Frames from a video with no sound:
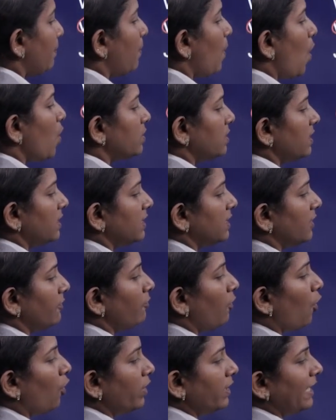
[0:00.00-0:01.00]
a
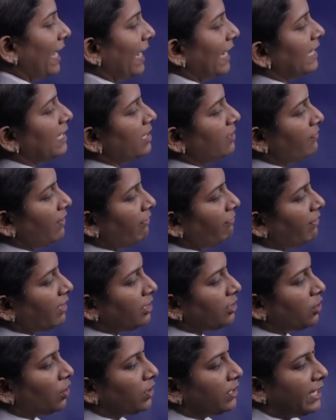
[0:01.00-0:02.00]
positive or negative
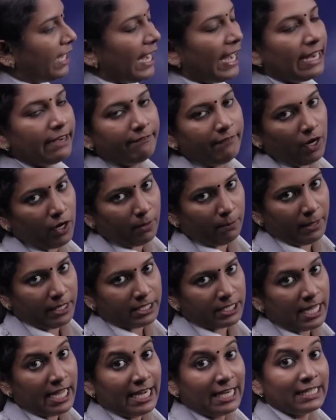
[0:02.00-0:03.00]
effect on the
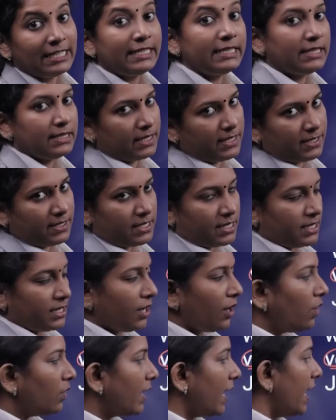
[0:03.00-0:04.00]
environment? Discuss
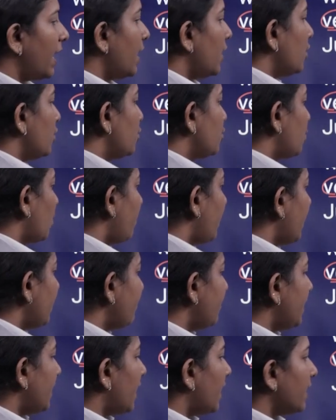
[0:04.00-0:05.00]
it. Okay, so
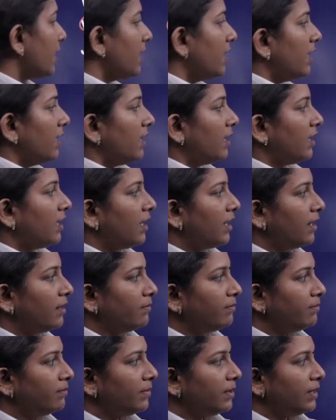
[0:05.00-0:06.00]
when we are
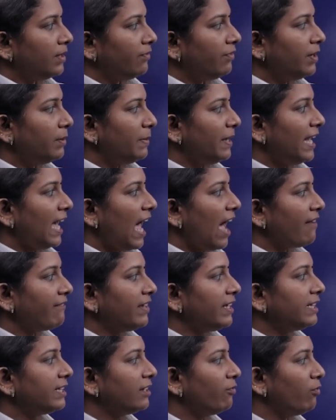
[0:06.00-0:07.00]
will be
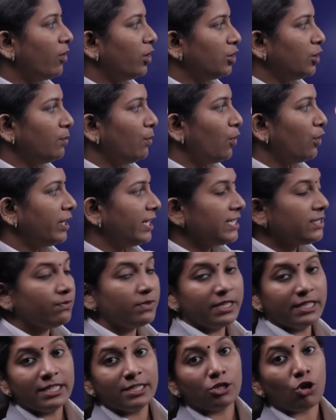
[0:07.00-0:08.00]
having the water bodies
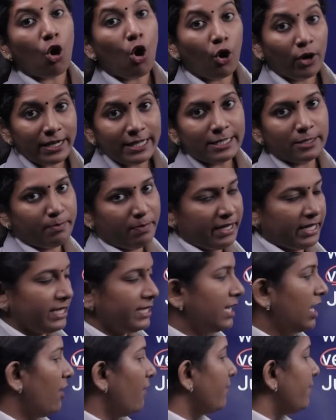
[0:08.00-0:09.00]
with this oil
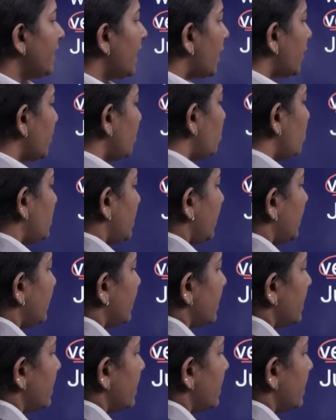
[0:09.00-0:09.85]
spills, we are using